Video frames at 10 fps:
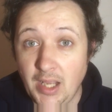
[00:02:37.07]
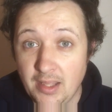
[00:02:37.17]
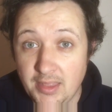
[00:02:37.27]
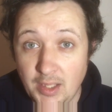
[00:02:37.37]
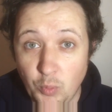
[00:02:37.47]
I
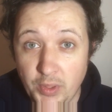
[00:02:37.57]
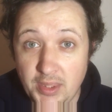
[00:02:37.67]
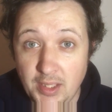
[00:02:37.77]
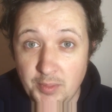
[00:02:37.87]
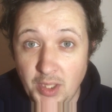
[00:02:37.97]
think with
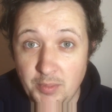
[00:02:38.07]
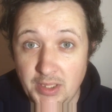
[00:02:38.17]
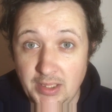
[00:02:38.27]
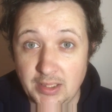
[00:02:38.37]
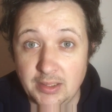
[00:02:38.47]
him coming
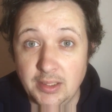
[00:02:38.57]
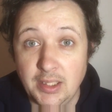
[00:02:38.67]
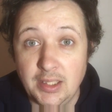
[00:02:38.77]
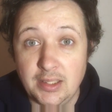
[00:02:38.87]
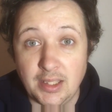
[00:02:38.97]
in,
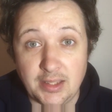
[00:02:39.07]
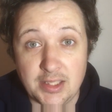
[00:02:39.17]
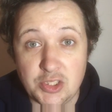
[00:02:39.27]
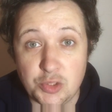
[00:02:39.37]
that this